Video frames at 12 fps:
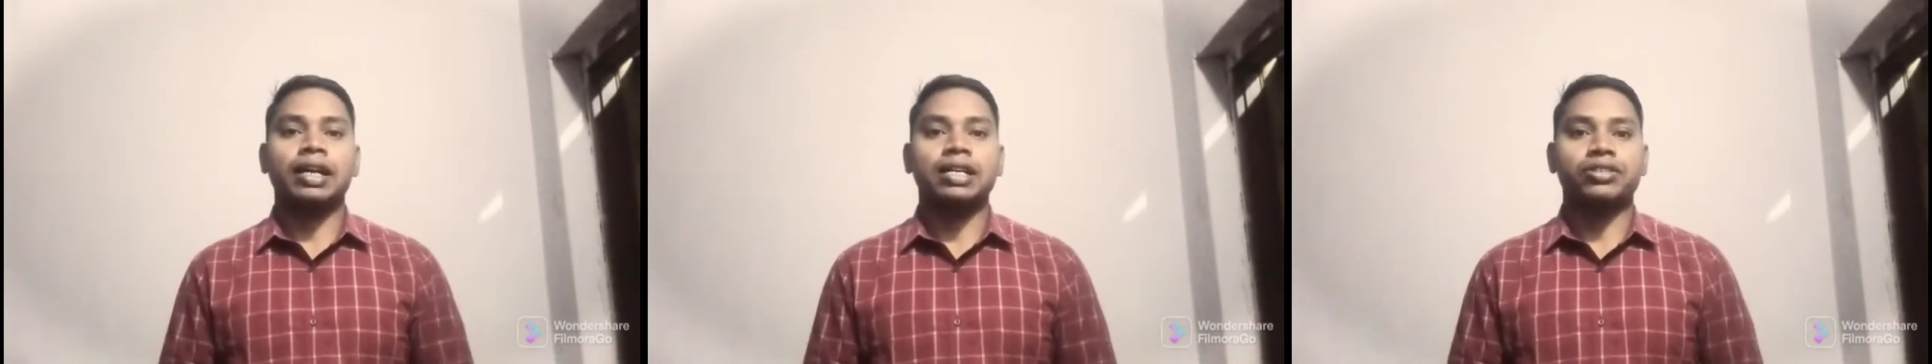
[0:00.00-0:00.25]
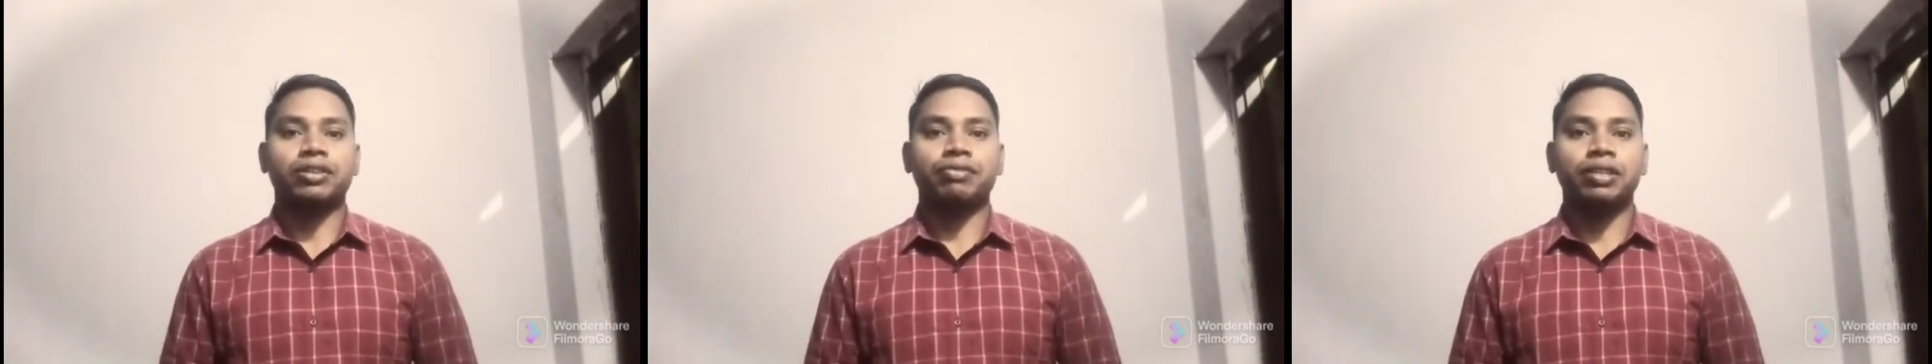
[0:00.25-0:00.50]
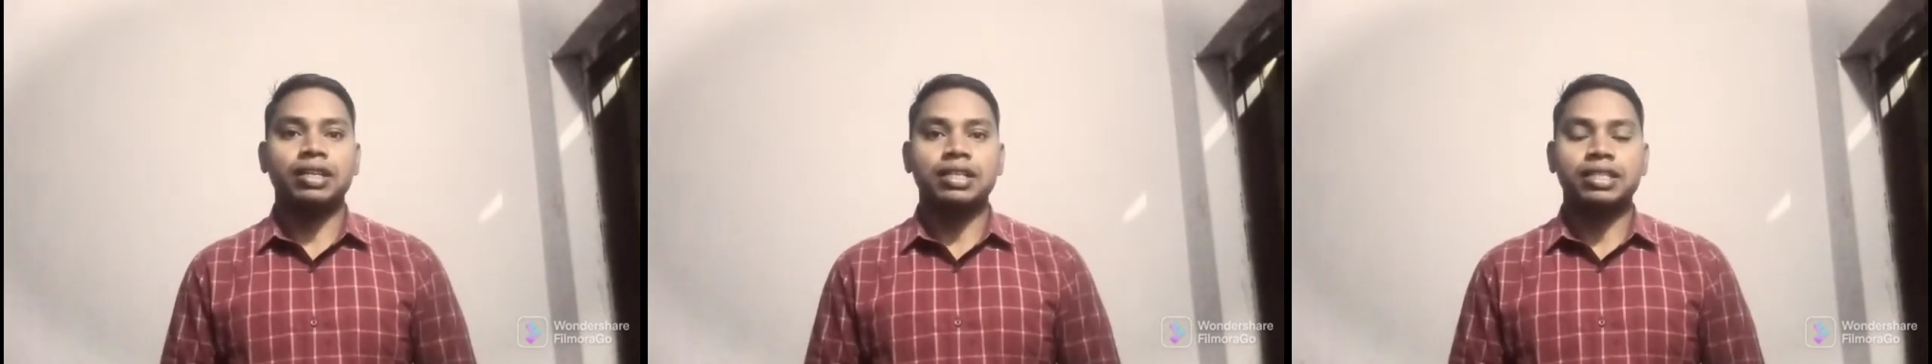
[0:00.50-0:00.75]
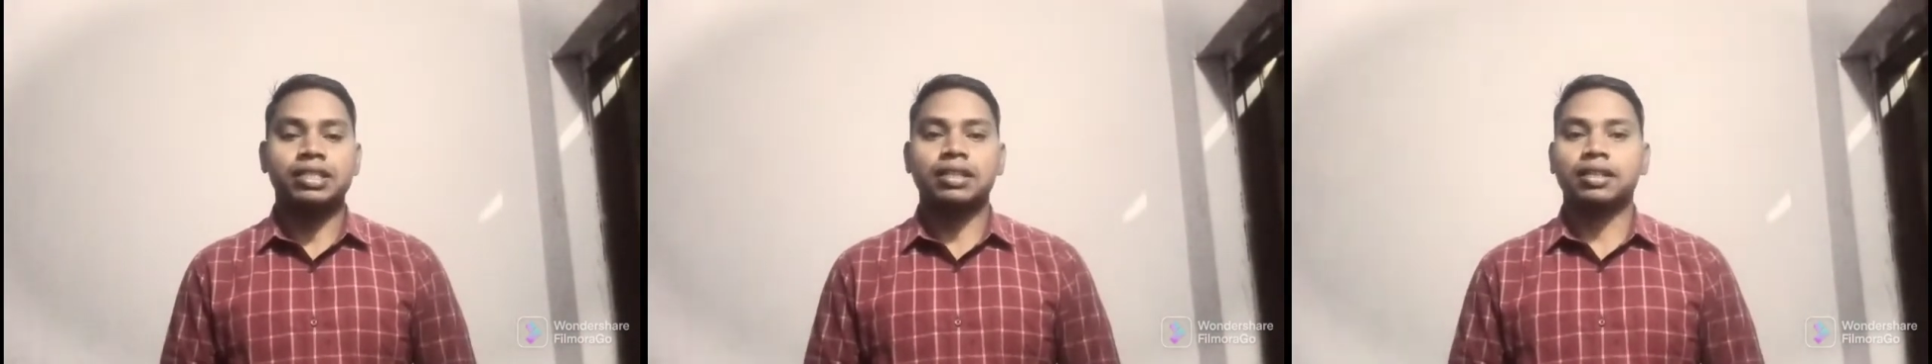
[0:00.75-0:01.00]
kinds of
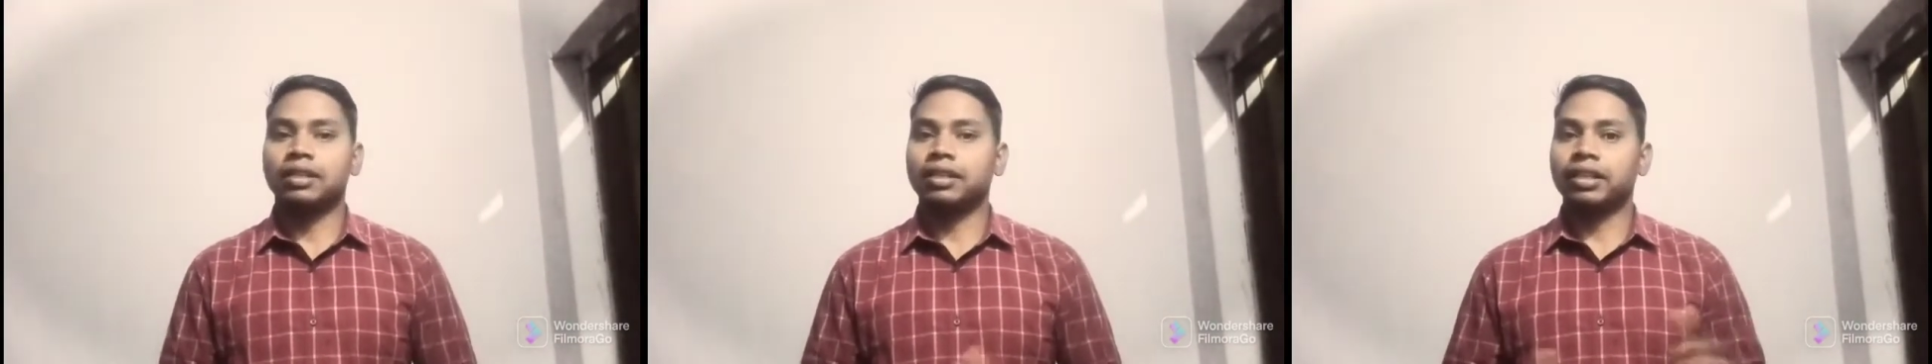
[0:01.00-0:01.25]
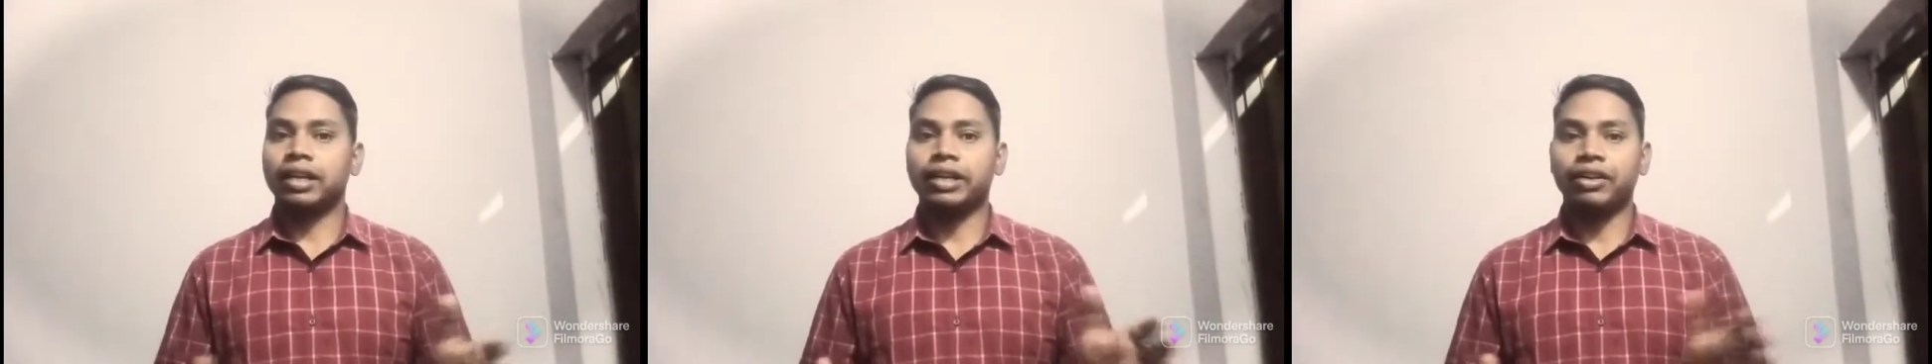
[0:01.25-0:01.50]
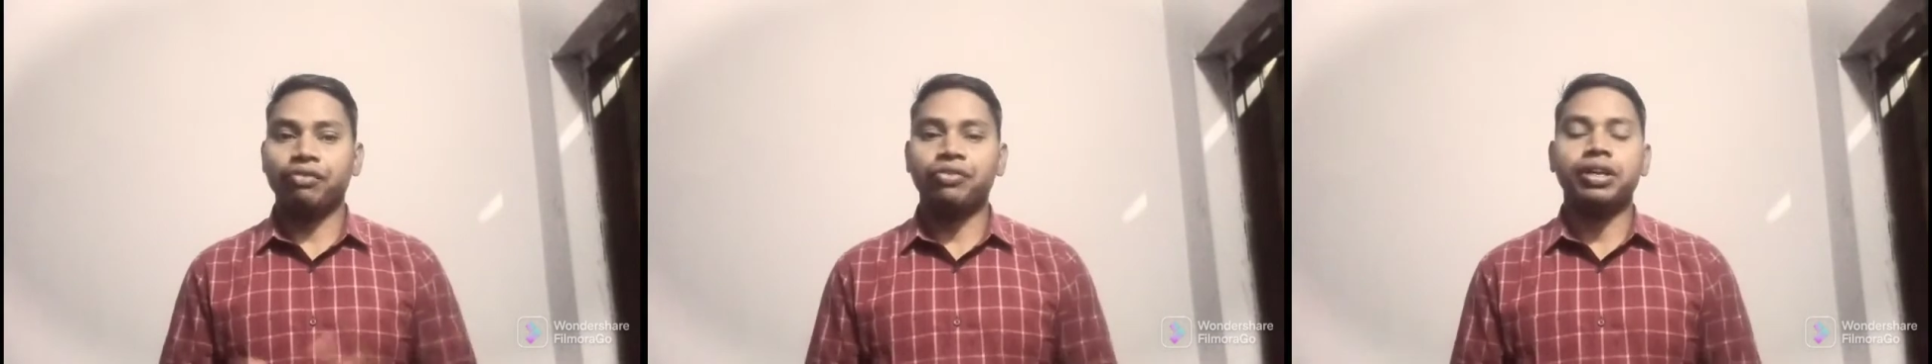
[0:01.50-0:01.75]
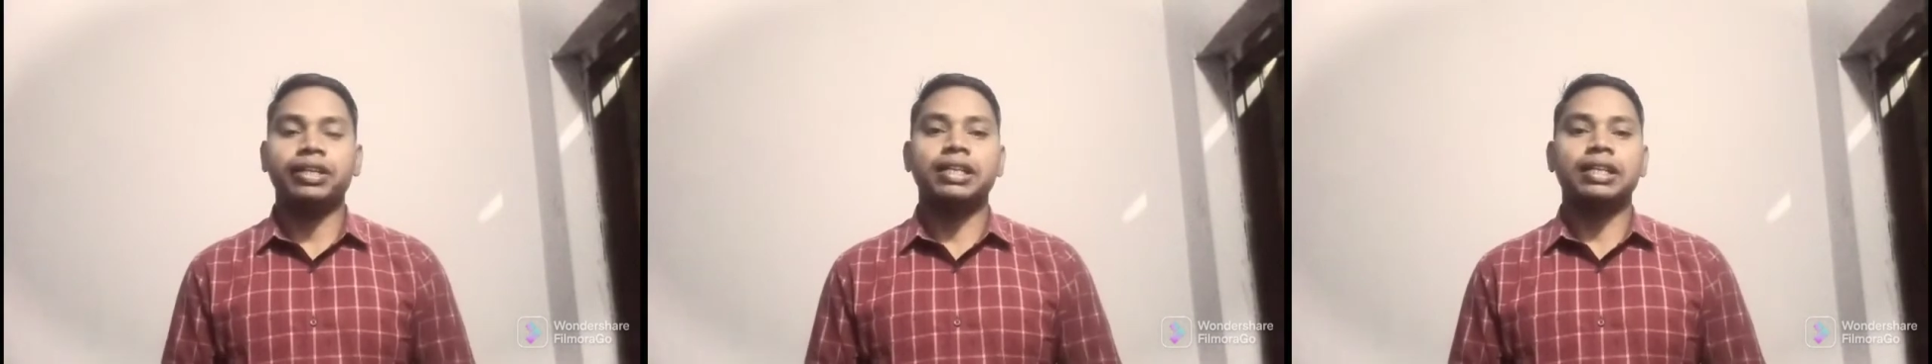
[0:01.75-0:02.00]
things, then
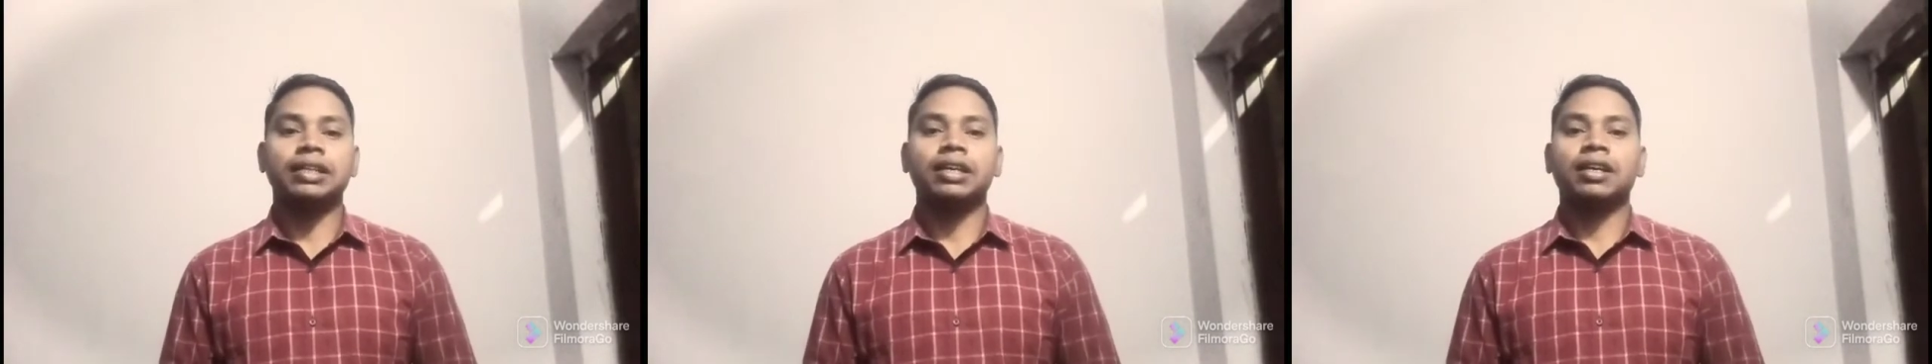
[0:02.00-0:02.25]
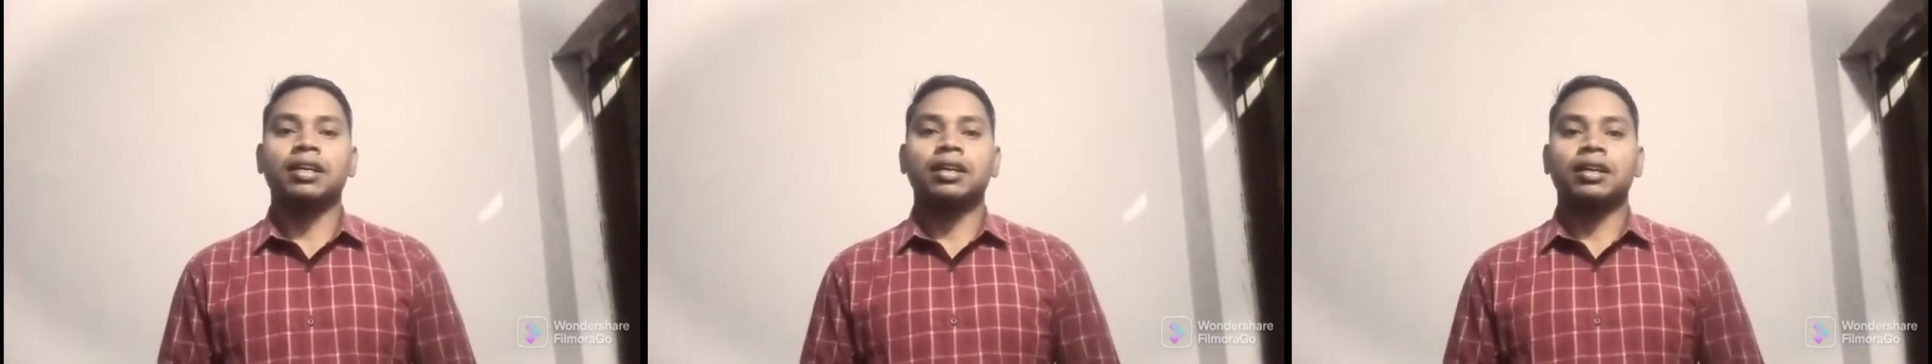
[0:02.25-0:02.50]
definitely